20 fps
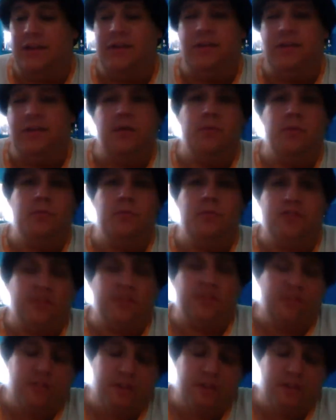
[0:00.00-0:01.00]
You know,
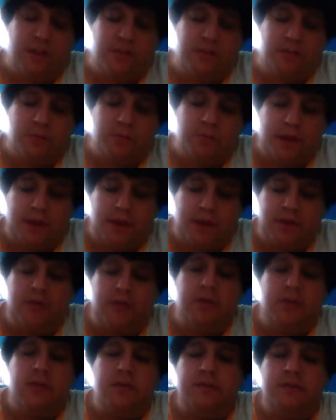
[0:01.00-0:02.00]
magician David Blaine
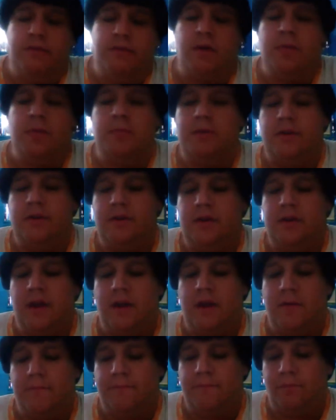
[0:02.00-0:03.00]
vomited
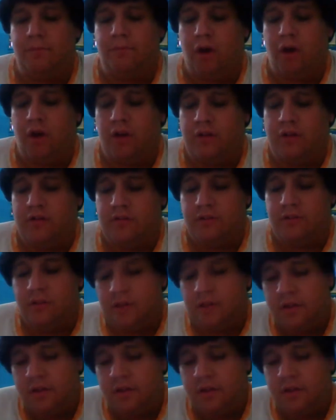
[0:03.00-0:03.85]
out frogs.